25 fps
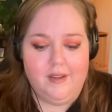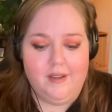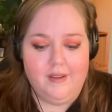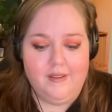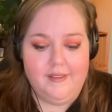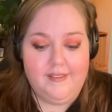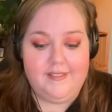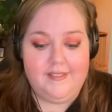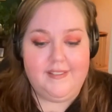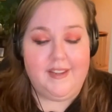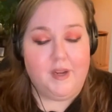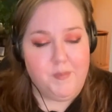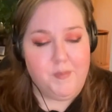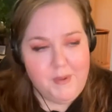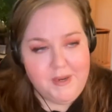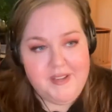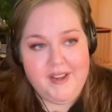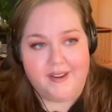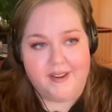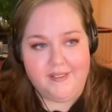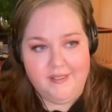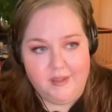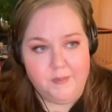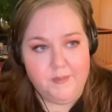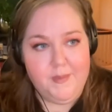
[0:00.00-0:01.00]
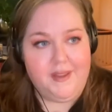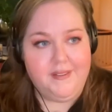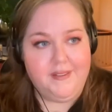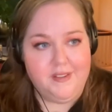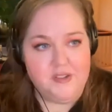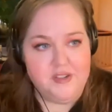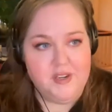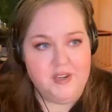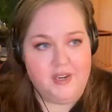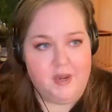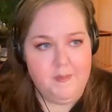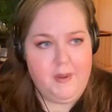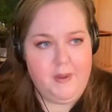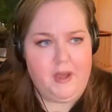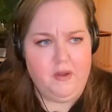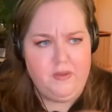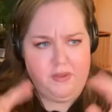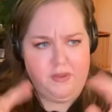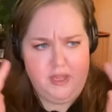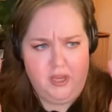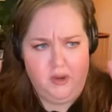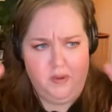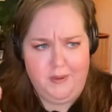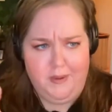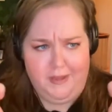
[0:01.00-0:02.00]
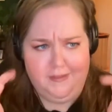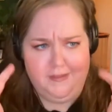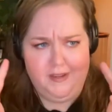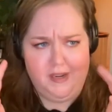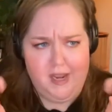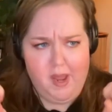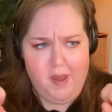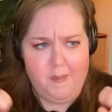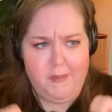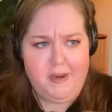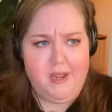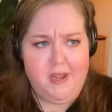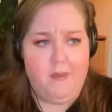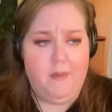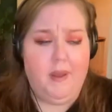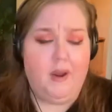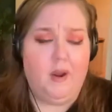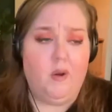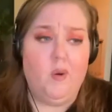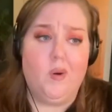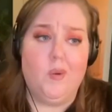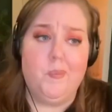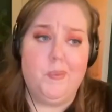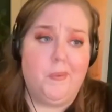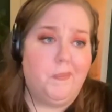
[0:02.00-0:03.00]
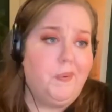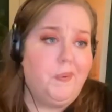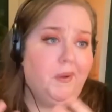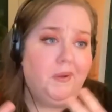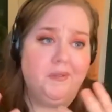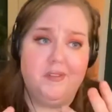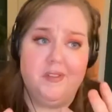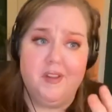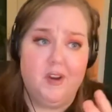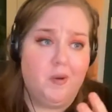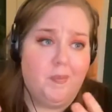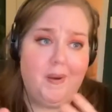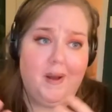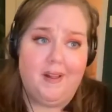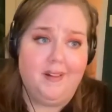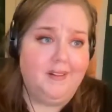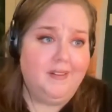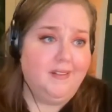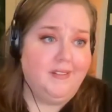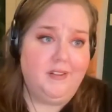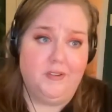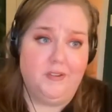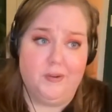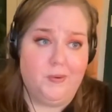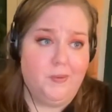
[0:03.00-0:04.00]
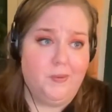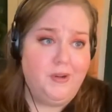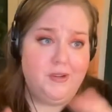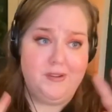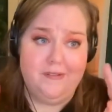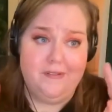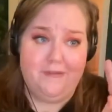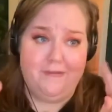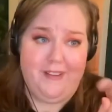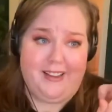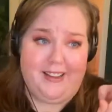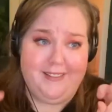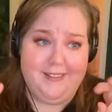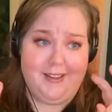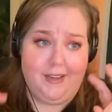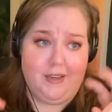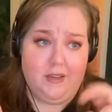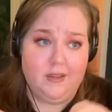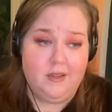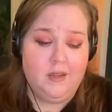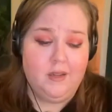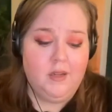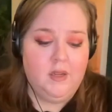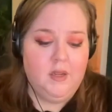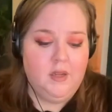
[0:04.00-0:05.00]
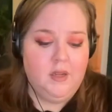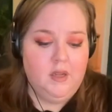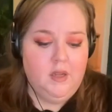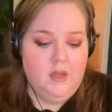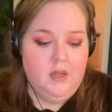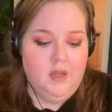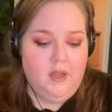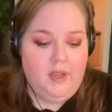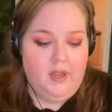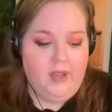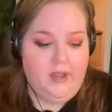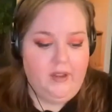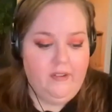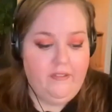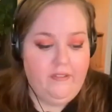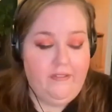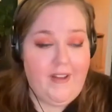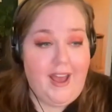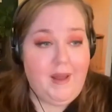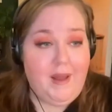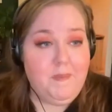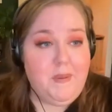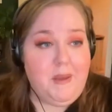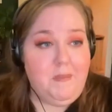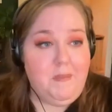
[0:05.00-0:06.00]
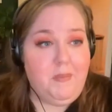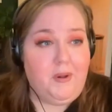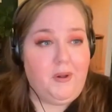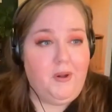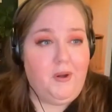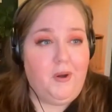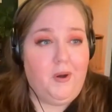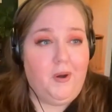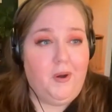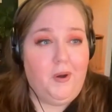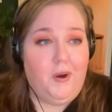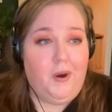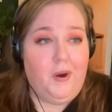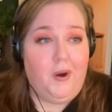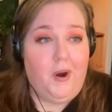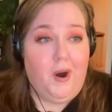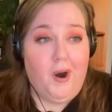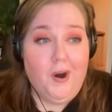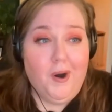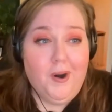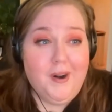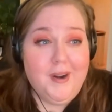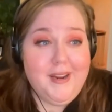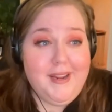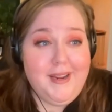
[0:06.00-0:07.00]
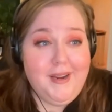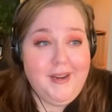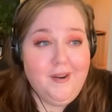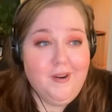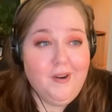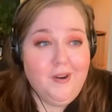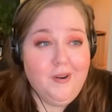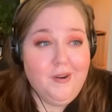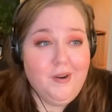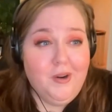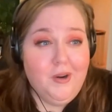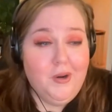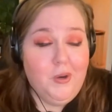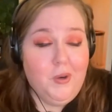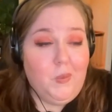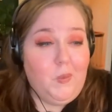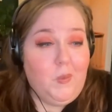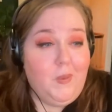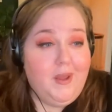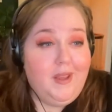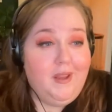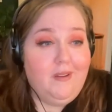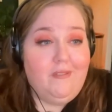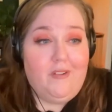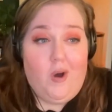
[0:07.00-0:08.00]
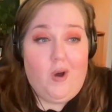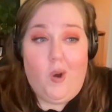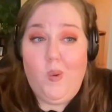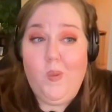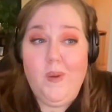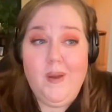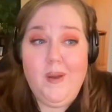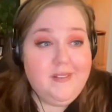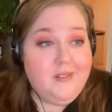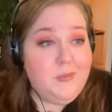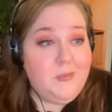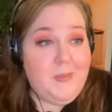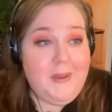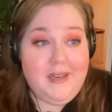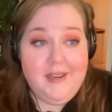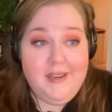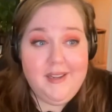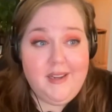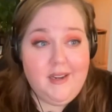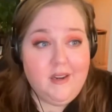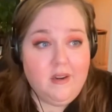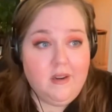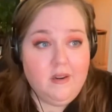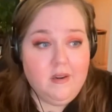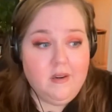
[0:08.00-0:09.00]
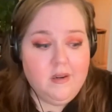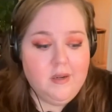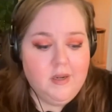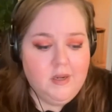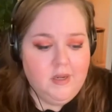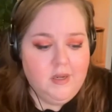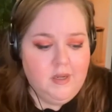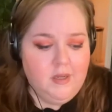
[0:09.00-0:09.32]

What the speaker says: stigmatizing messaging about the obesity epidemic or propose that your policies are going to fix it. Fat people are here. We have always been here.